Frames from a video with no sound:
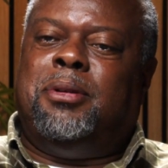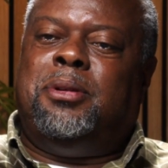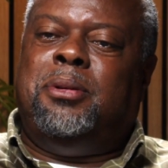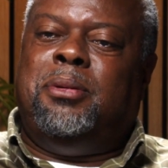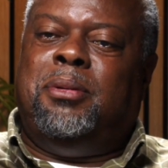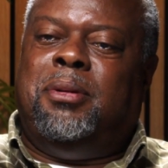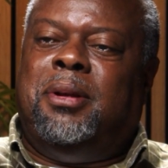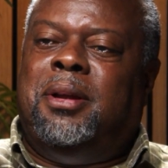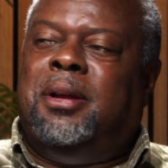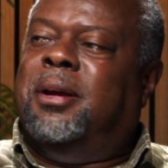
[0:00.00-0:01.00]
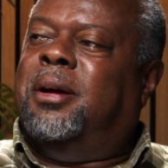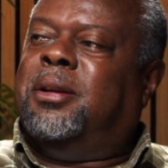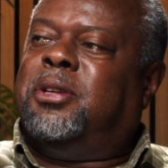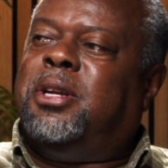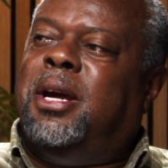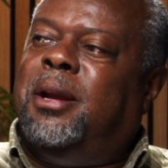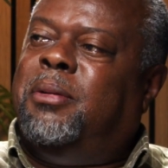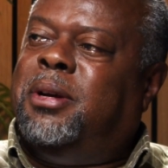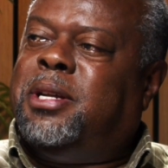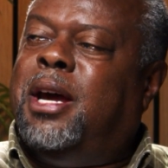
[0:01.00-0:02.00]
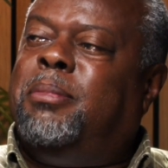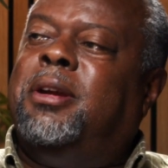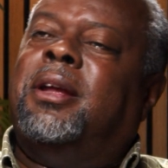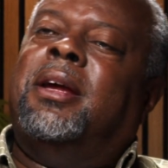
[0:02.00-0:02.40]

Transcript: to understand what's happening.